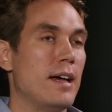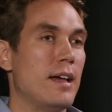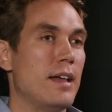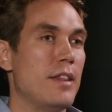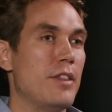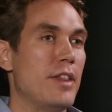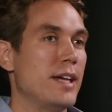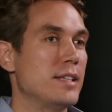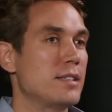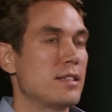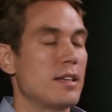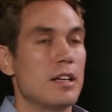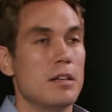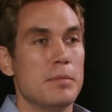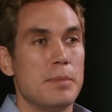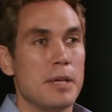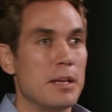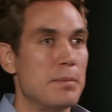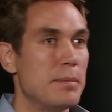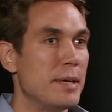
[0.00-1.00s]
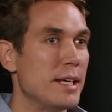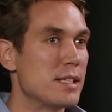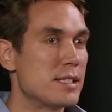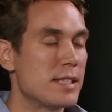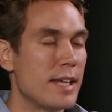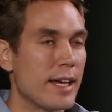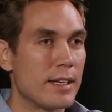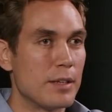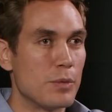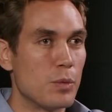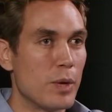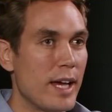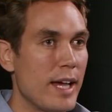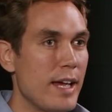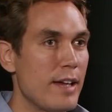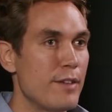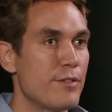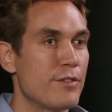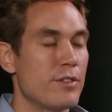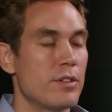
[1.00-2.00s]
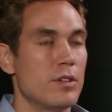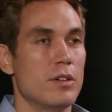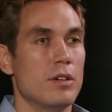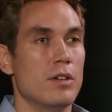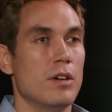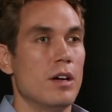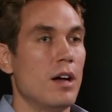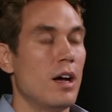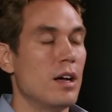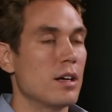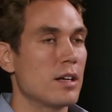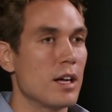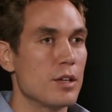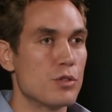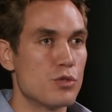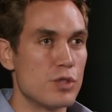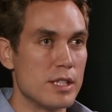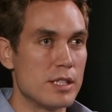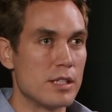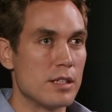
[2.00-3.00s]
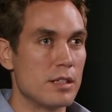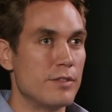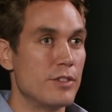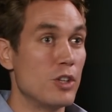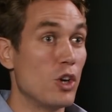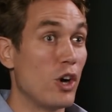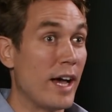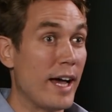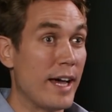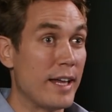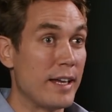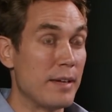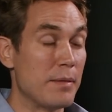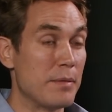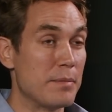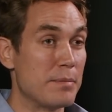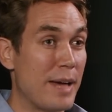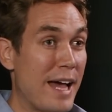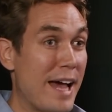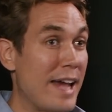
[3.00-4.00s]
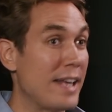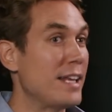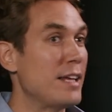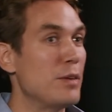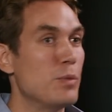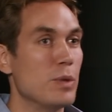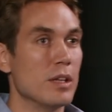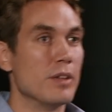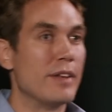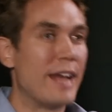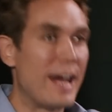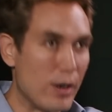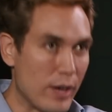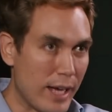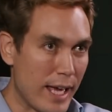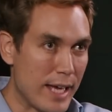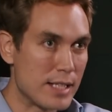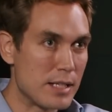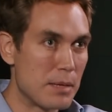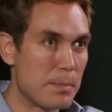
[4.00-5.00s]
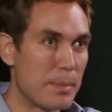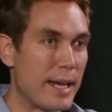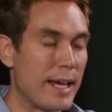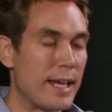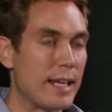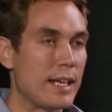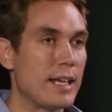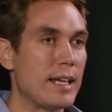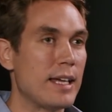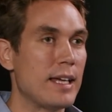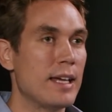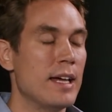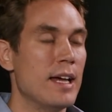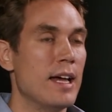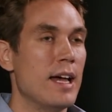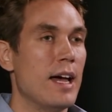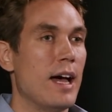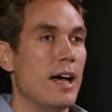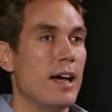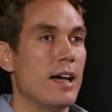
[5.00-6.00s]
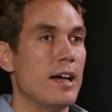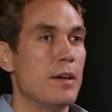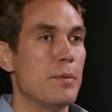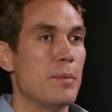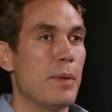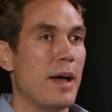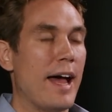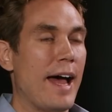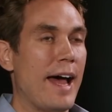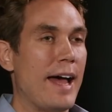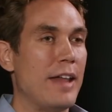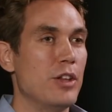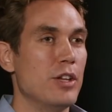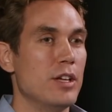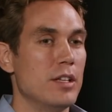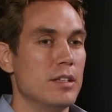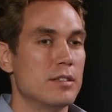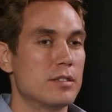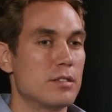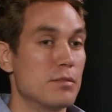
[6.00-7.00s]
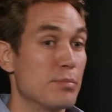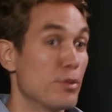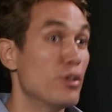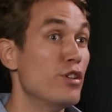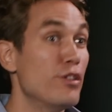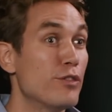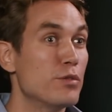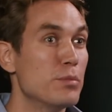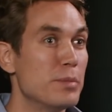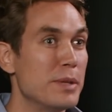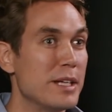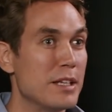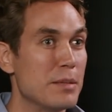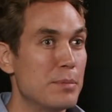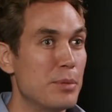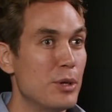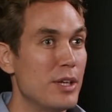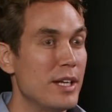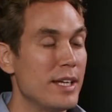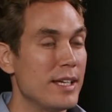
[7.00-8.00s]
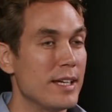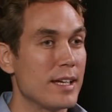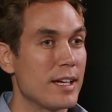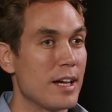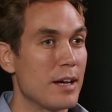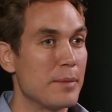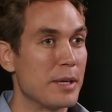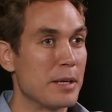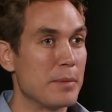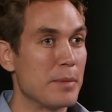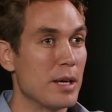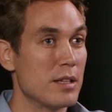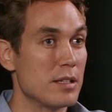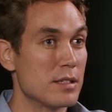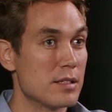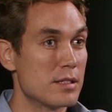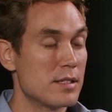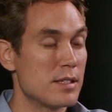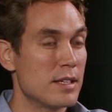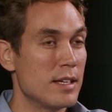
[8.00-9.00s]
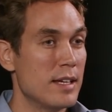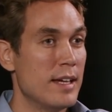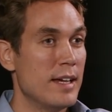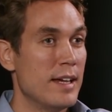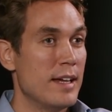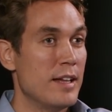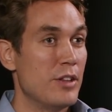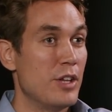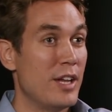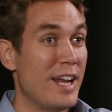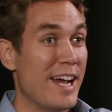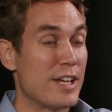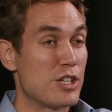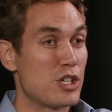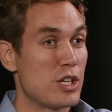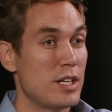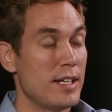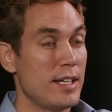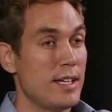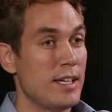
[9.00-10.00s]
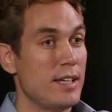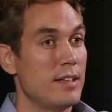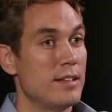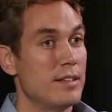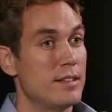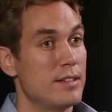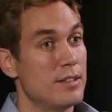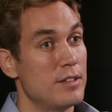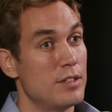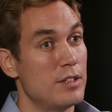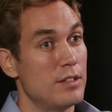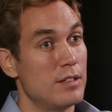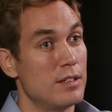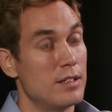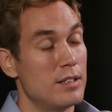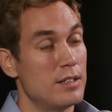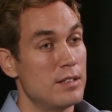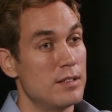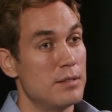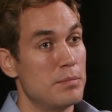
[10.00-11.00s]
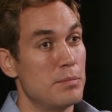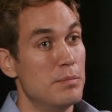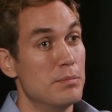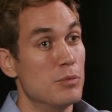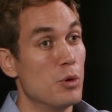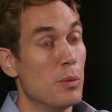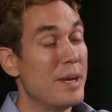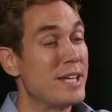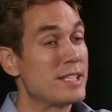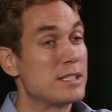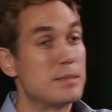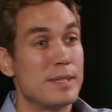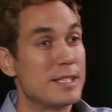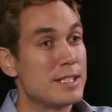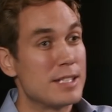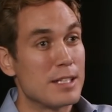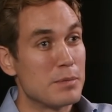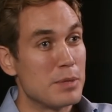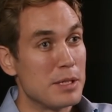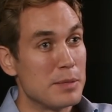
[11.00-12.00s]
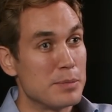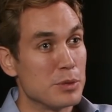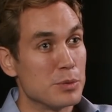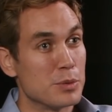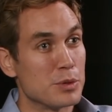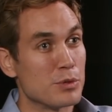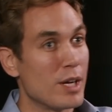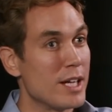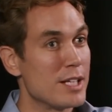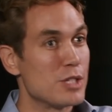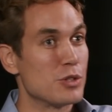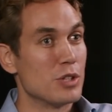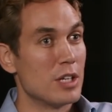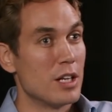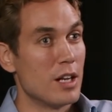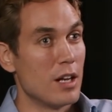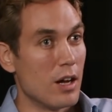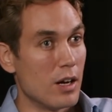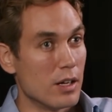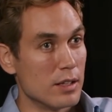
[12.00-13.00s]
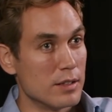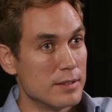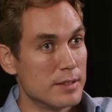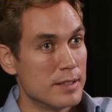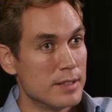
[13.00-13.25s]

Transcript: There's going to be a big second wave. Countries that have not had it badly will now get it badly, and that the sort of proof will be in the pudding in coming months that actually the more pessimistic people were right all along.